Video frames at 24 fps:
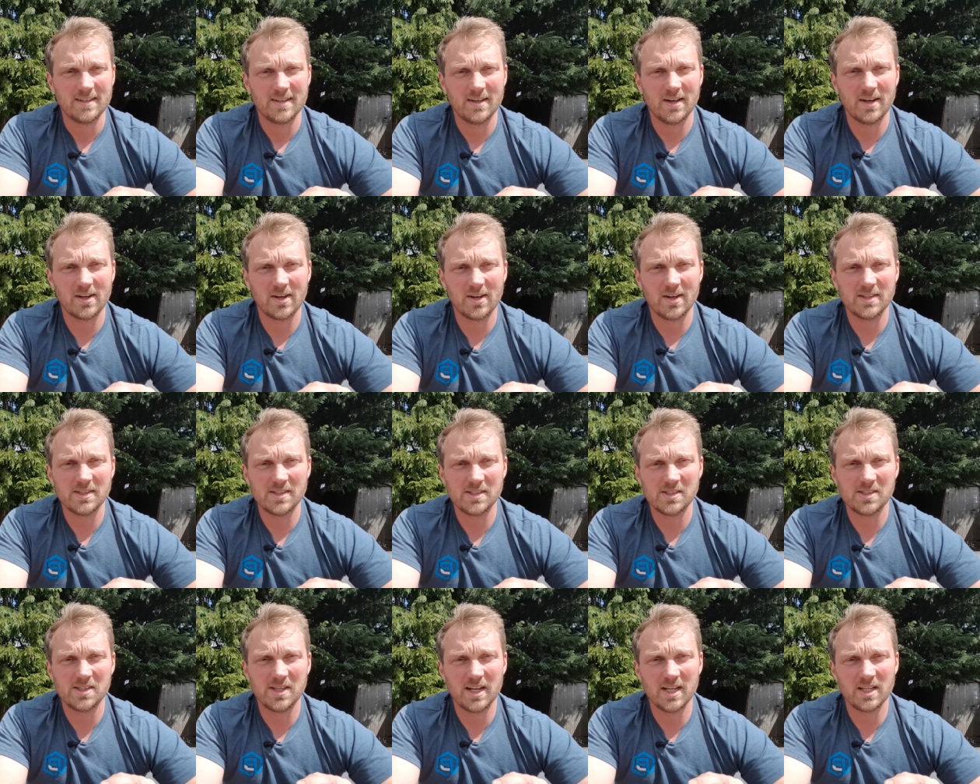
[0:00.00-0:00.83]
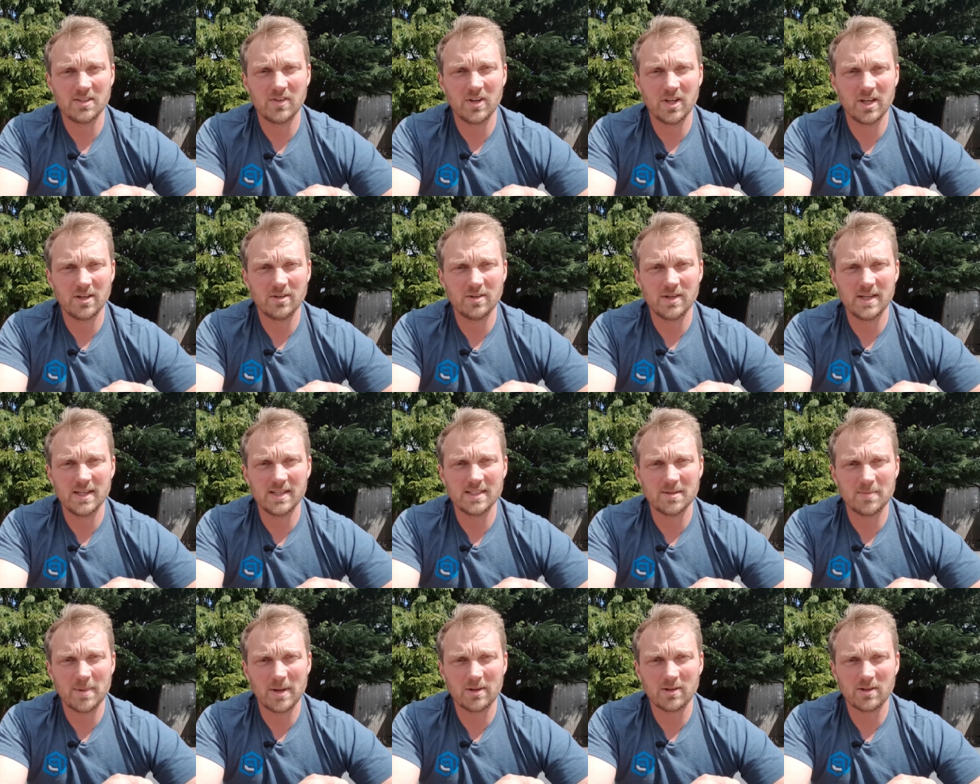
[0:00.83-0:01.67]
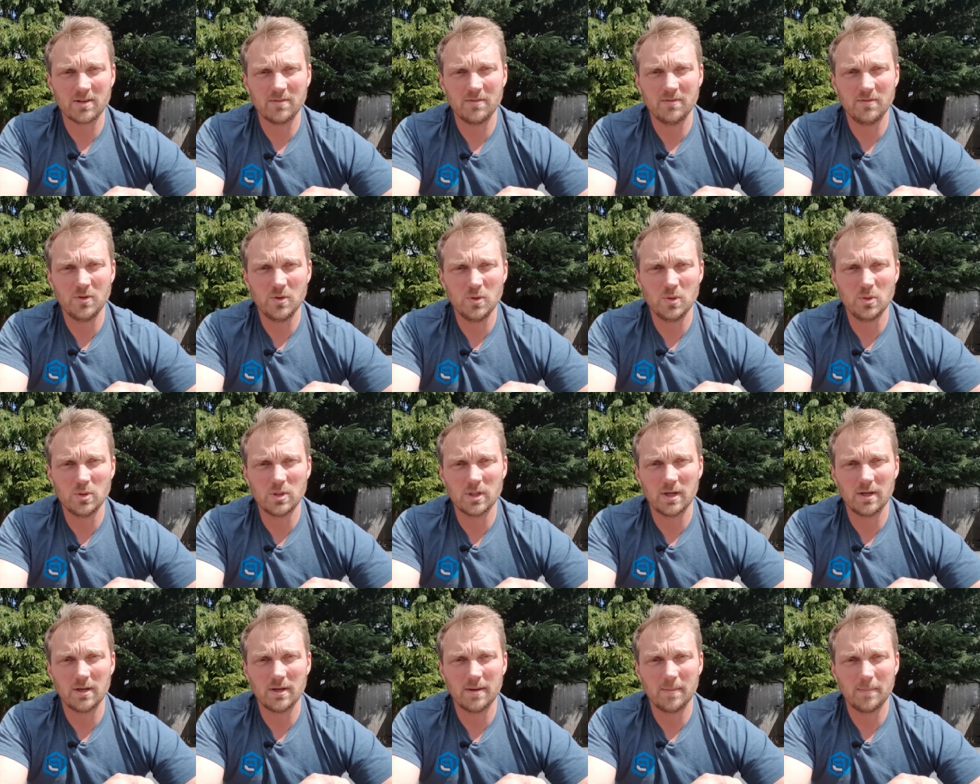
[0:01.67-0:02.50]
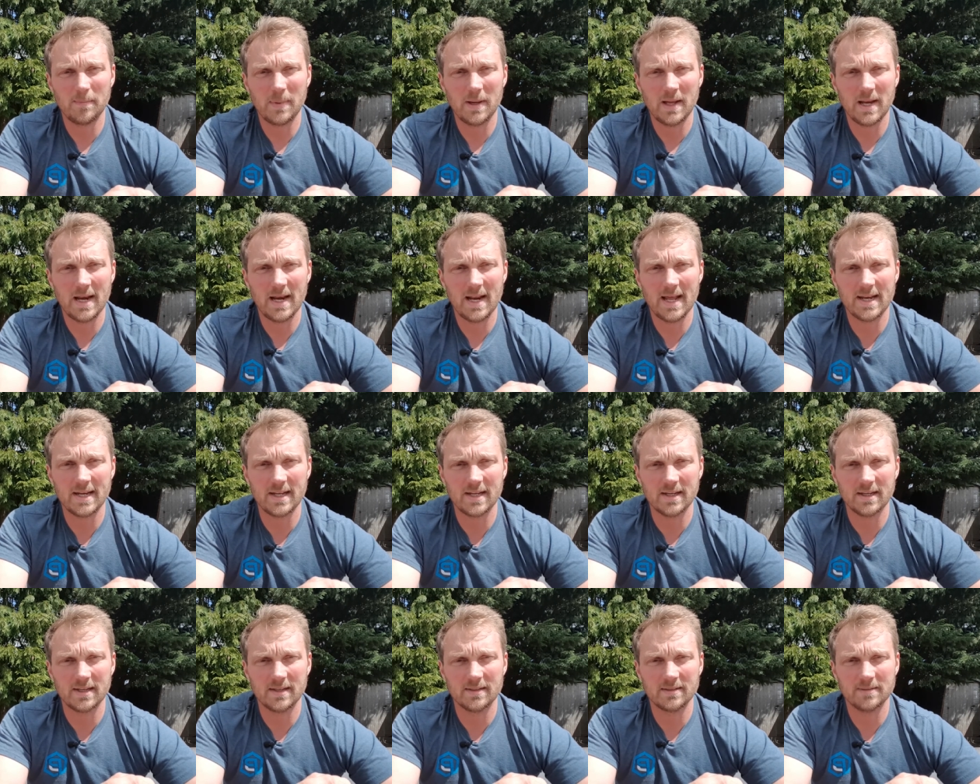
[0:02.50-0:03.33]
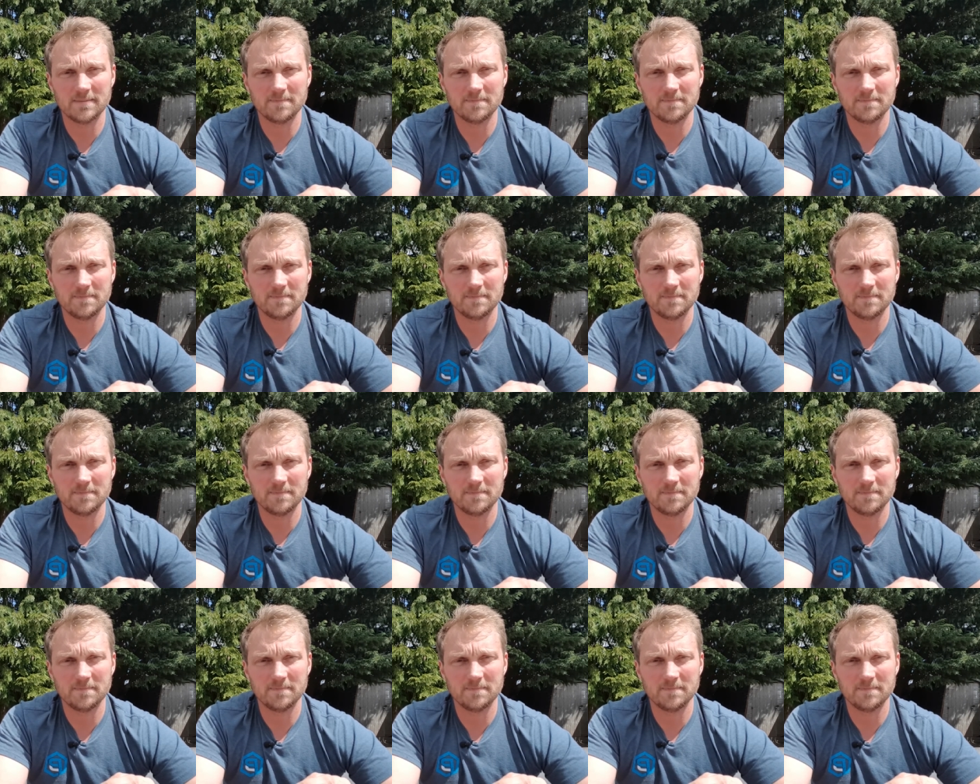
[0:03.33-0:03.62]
Hi guys, today's video is about food planning.